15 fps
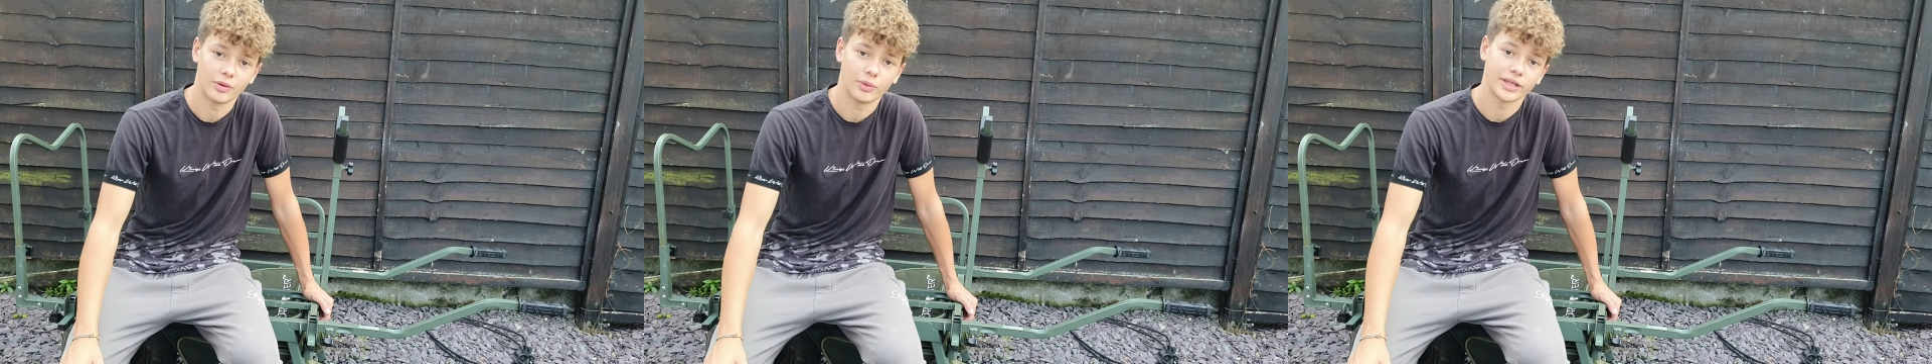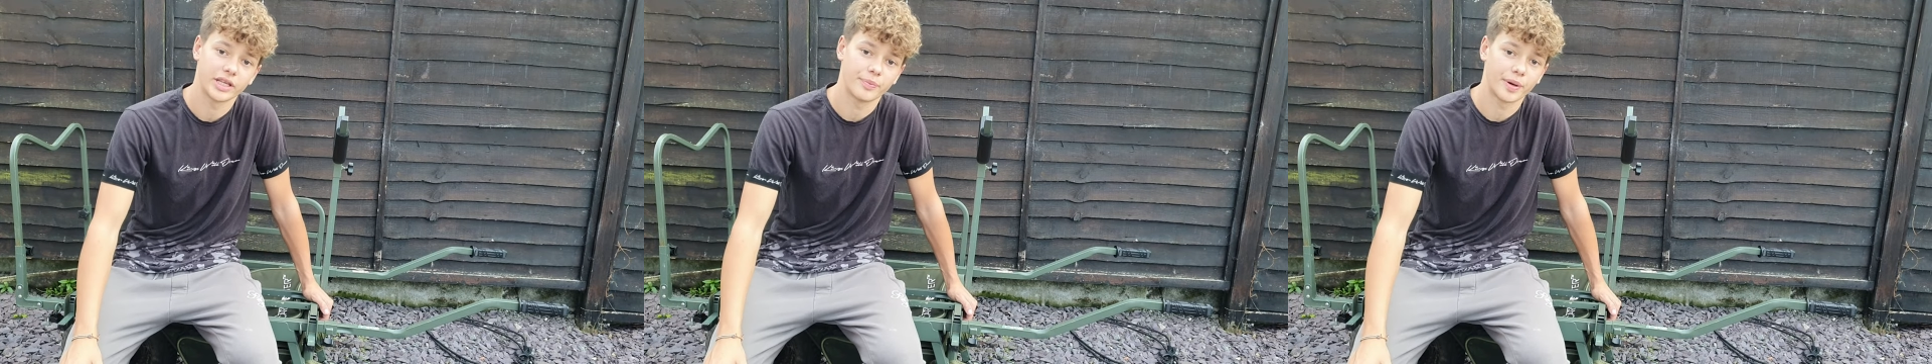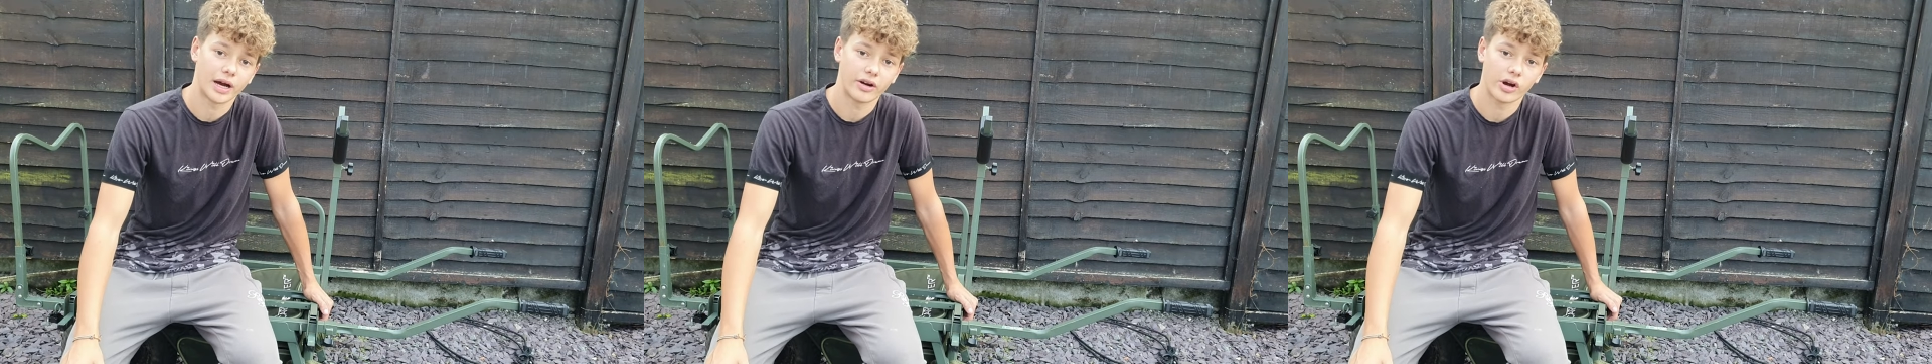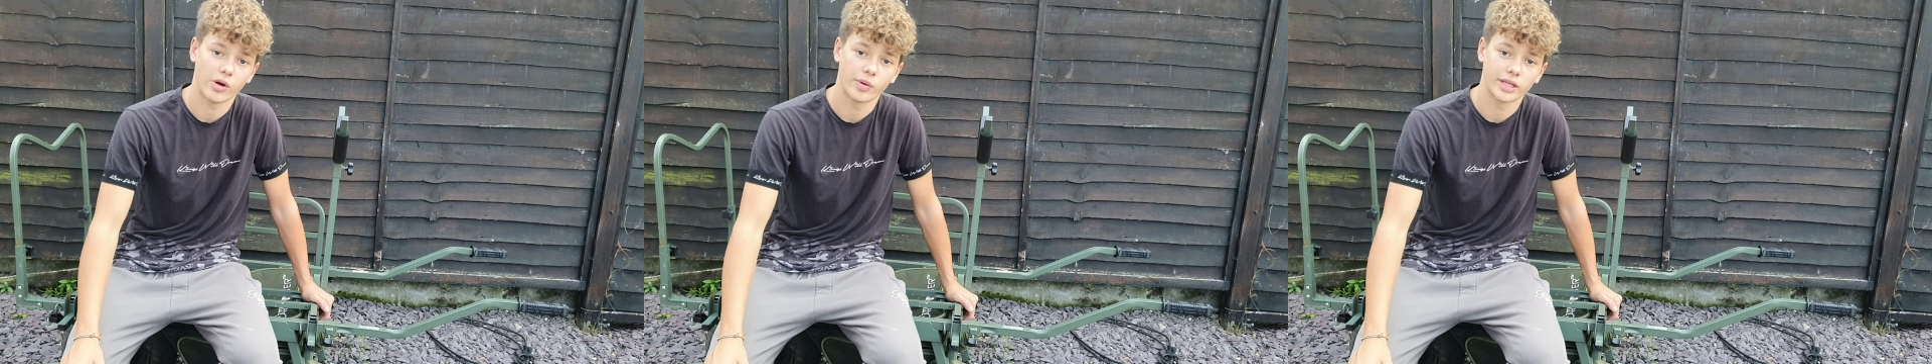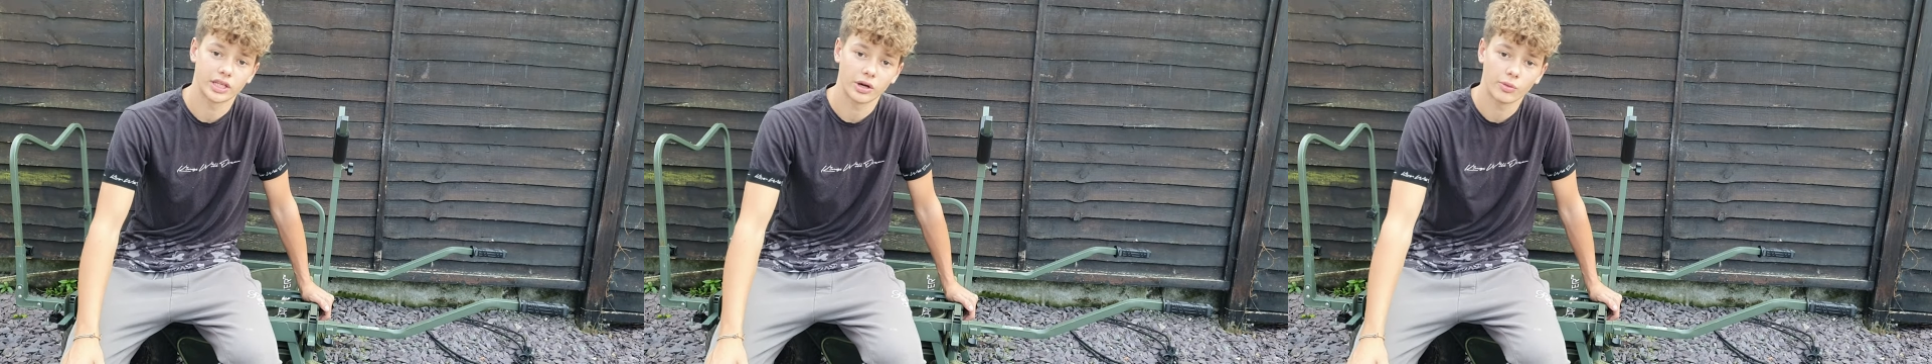with your
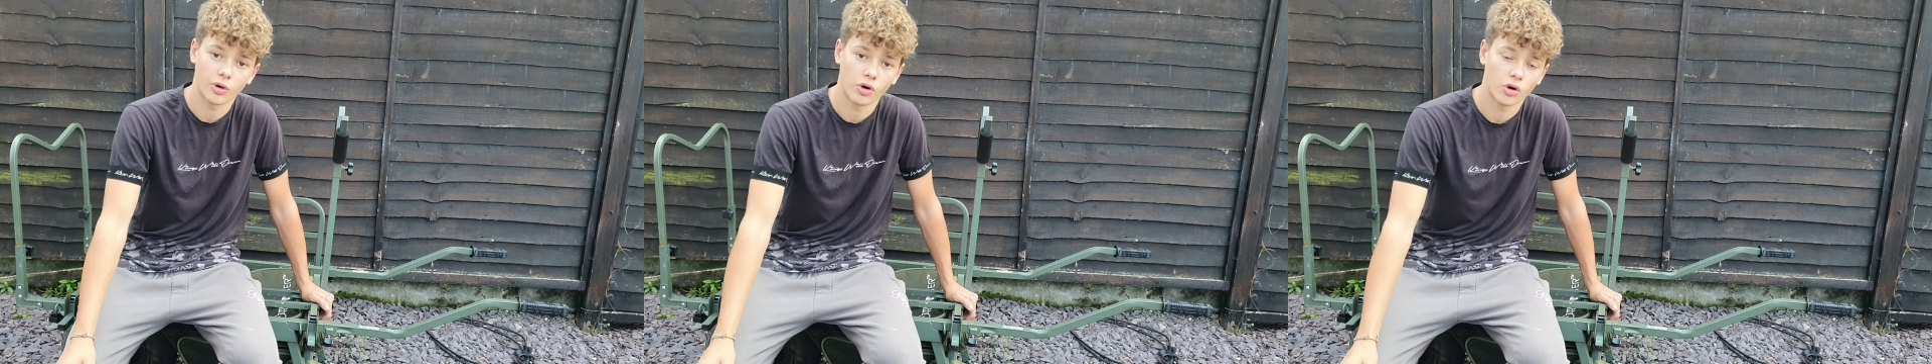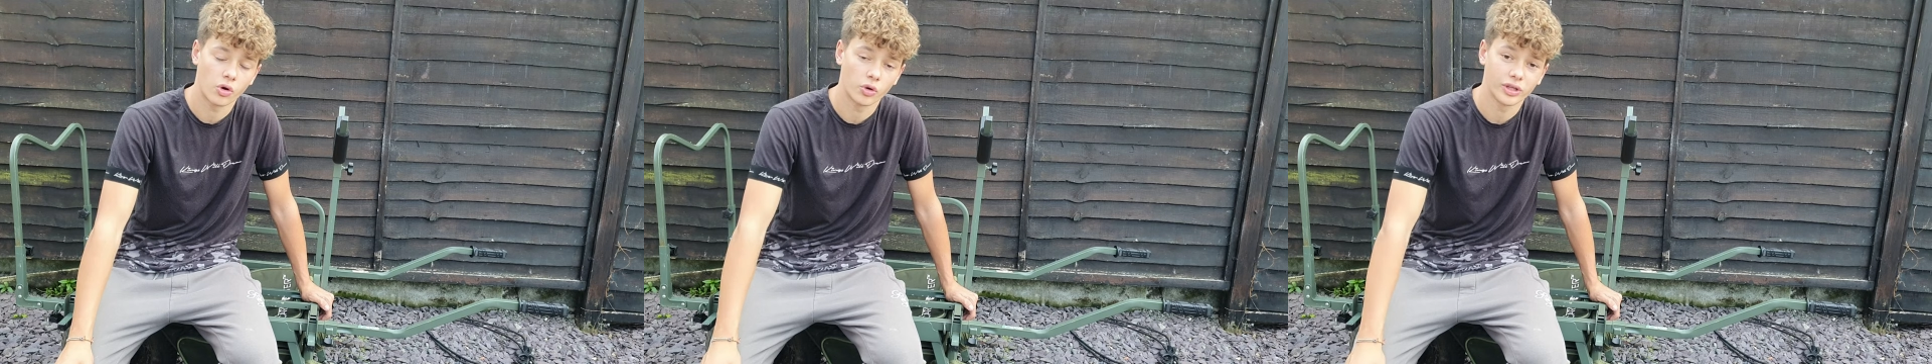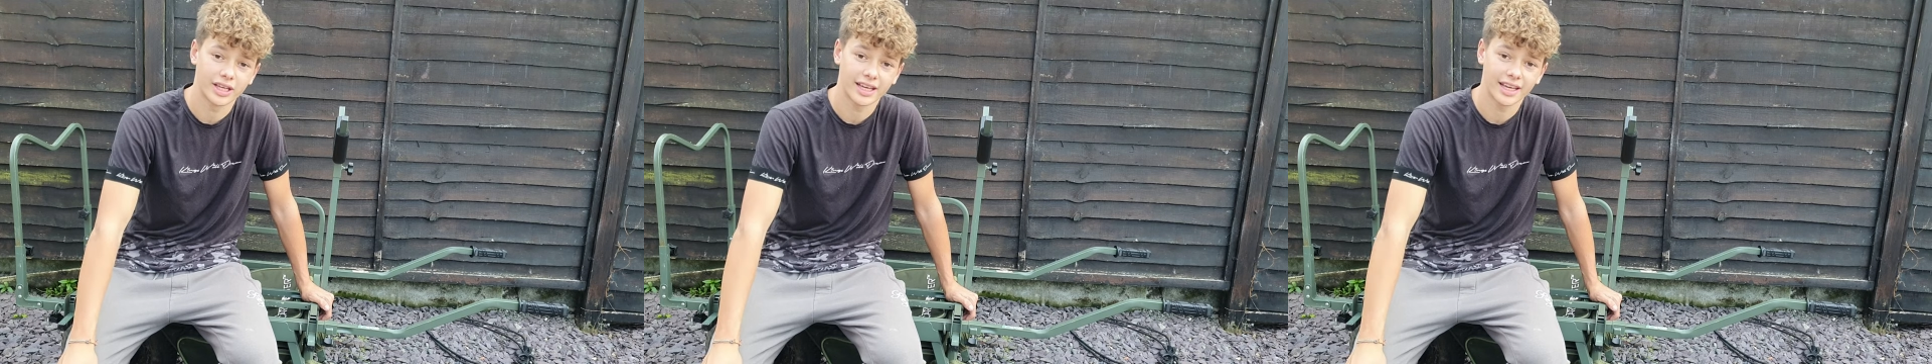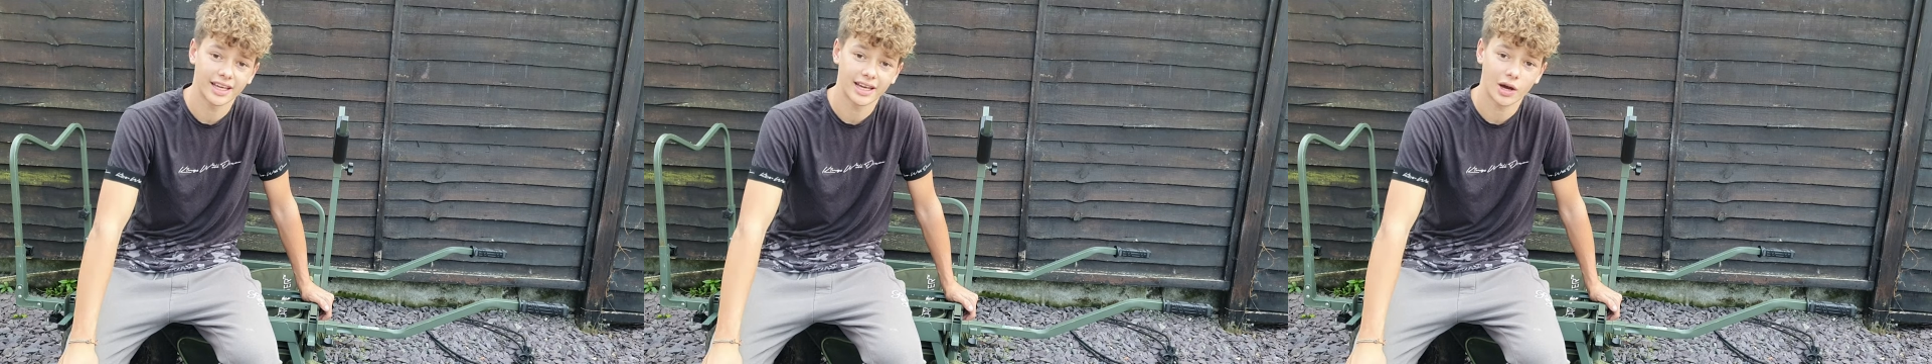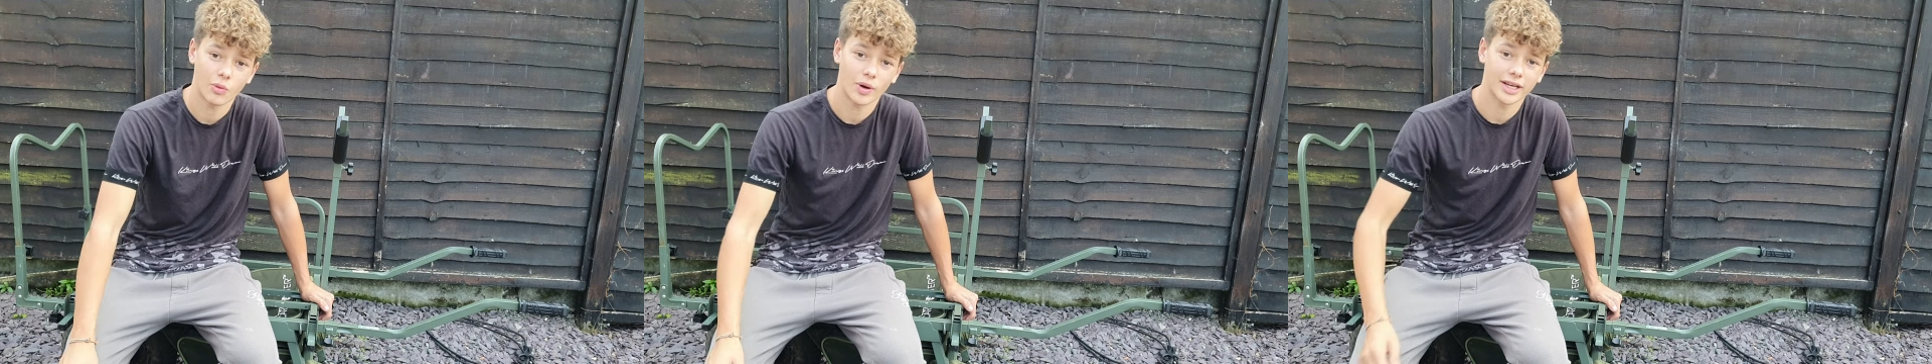barrow and you don't want all your
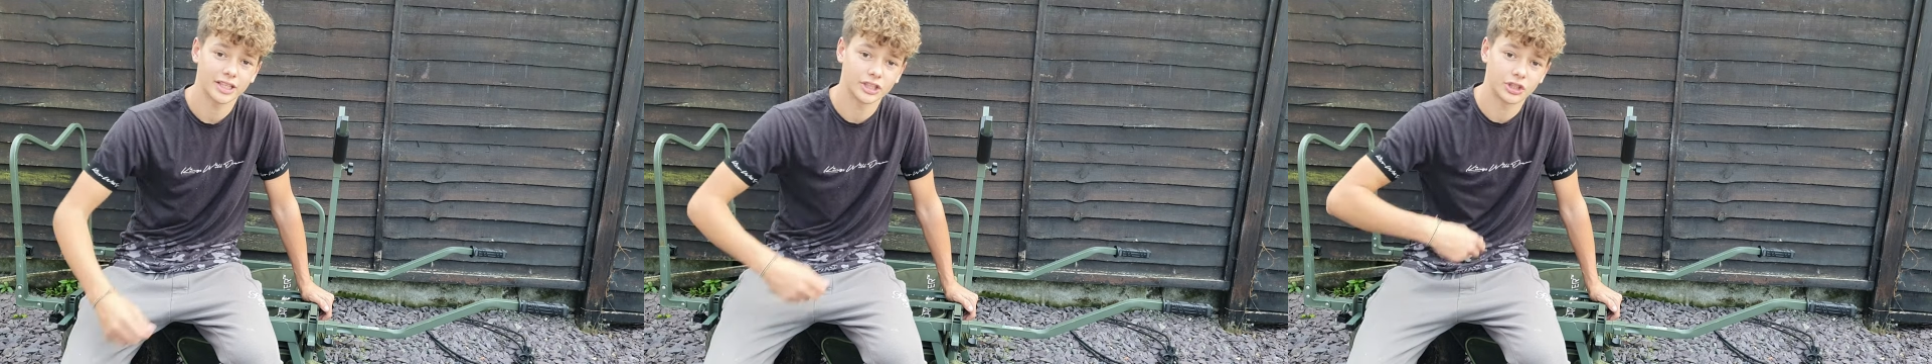kit get wet,